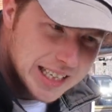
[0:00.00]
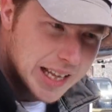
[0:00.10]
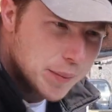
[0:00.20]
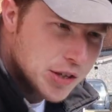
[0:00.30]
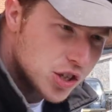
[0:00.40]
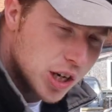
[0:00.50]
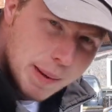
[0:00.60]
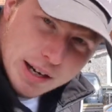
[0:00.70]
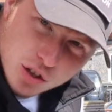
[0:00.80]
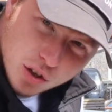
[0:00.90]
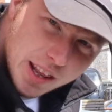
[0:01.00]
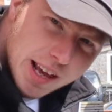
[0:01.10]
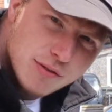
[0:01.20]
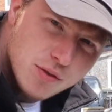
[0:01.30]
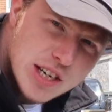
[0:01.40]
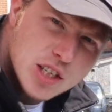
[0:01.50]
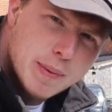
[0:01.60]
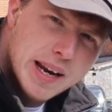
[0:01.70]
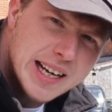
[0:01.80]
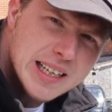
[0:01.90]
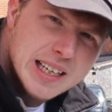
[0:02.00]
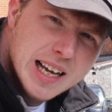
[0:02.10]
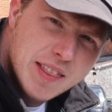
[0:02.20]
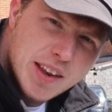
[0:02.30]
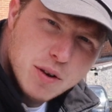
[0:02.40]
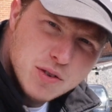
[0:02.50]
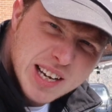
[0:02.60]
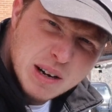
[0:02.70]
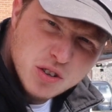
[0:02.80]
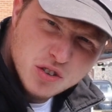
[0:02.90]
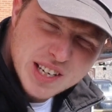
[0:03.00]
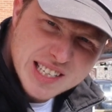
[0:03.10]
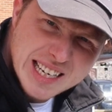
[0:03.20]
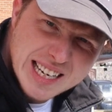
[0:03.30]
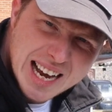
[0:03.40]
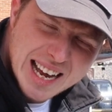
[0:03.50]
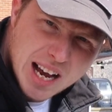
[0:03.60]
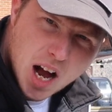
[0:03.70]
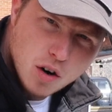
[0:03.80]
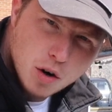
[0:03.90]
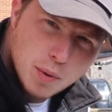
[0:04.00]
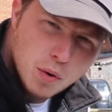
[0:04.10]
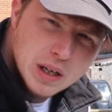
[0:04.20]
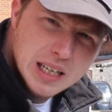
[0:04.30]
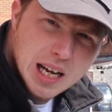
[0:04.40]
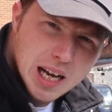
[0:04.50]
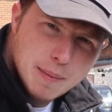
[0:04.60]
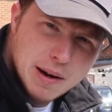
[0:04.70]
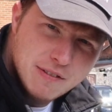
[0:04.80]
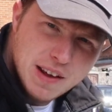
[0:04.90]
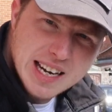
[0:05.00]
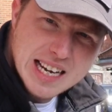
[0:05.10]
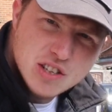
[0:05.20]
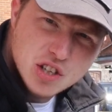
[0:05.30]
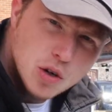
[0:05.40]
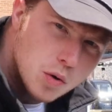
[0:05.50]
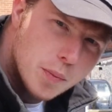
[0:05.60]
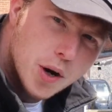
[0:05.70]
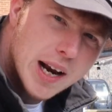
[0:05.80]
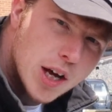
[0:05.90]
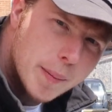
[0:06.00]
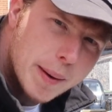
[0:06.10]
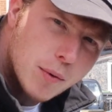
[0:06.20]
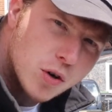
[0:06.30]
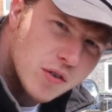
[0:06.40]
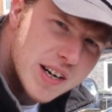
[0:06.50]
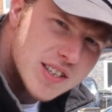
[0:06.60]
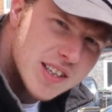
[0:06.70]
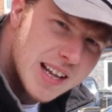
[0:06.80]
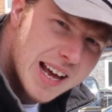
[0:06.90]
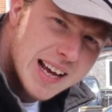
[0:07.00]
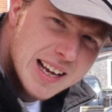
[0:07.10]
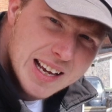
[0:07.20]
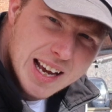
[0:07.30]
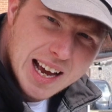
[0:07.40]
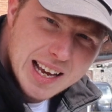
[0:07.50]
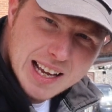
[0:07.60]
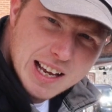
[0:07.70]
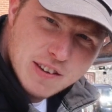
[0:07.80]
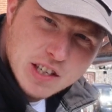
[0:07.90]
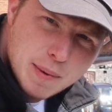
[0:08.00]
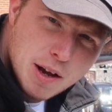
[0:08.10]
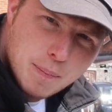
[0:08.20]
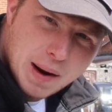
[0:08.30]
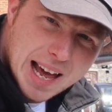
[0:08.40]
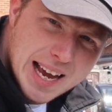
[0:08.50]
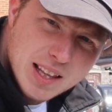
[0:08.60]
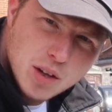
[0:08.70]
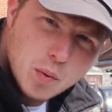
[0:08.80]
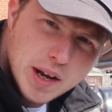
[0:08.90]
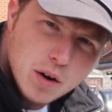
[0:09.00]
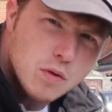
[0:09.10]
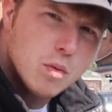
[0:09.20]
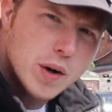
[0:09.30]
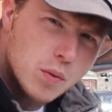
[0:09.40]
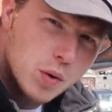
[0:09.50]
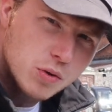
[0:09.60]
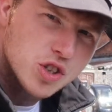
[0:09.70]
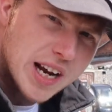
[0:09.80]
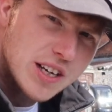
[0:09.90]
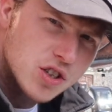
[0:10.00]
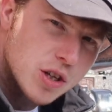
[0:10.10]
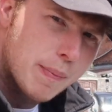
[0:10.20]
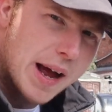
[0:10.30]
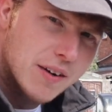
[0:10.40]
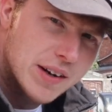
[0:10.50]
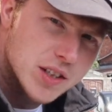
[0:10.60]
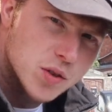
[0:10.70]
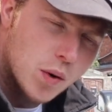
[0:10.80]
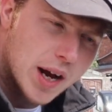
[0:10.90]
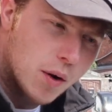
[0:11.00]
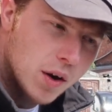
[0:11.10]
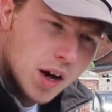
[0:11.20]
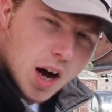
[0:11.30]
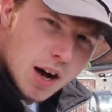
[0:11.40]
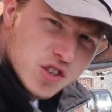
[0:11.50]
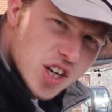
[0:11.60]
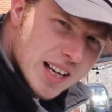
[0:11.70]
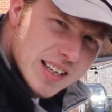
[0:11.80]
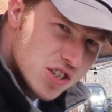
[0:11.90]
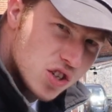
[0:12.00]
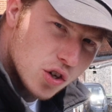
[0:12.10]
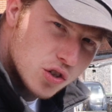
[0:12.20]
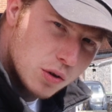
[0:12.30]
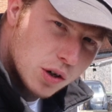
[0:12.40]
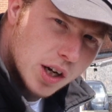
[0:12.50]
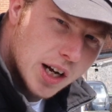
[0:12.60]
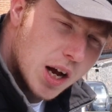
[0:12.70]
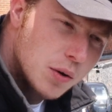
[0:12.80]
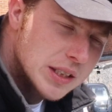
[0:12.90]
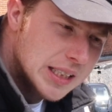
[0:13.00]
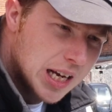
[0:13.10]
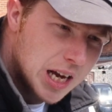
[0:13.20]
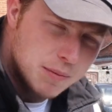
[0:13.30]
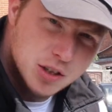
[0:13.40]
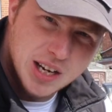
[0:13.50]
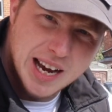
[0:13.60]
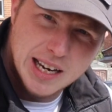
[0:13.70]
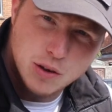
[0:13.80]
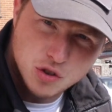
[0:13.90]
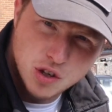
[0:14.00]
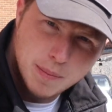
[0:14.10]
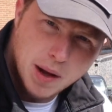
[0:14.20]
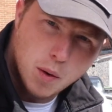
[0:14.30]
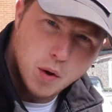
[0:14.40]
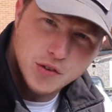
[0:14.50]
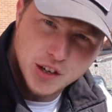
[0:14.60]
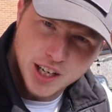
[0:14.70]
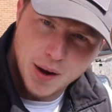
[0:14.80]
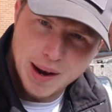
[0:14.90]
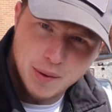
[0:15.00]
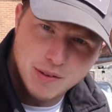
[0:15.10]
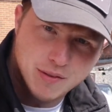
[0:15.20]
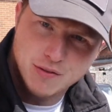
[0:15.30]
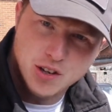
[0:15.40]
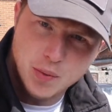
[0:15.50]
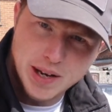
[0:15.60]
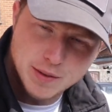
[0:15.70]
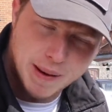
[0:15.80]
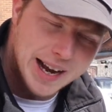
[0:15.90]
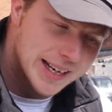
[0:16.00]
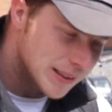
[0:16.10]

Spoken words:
and then we're just going to make sure that they're free spinning and they don't sound gritty and horrible. And if they need to, we'll put a little bit more grease in there. If there's a bit of play in the wheel, we'll change the bearing as well. I've checked these not too long ago because I had a little trip that I wanted to go out with a few weeks back.